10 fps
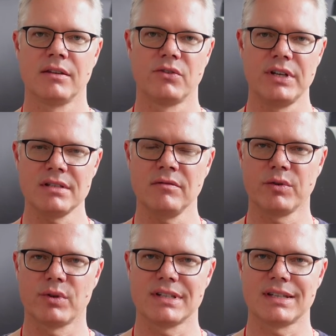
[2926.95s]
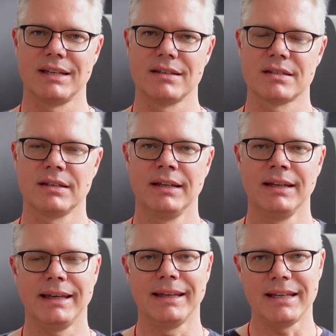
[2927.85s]
The reason for this is
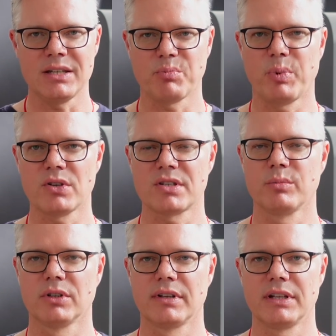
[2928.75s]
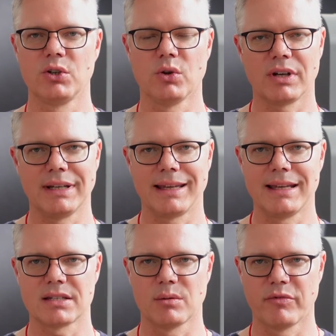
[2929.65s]
it is possible that you are going to
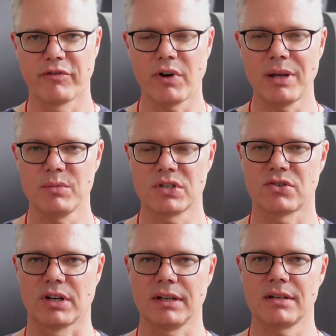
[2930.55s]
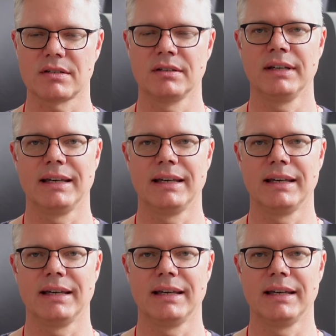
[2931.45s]
get some frame strikes.